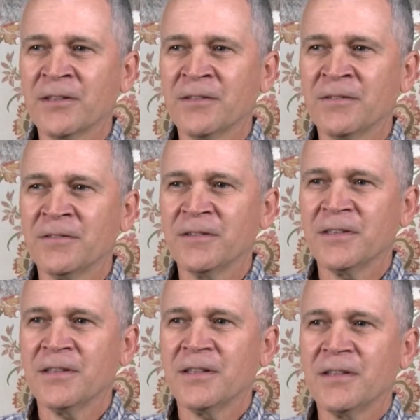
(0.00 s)
of
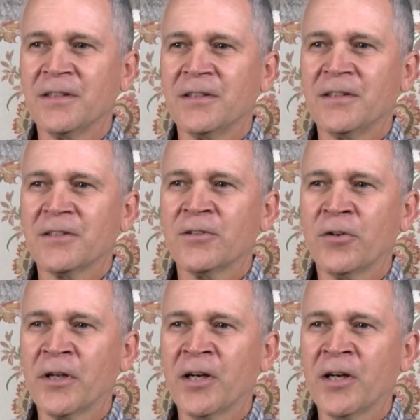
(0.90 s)
growing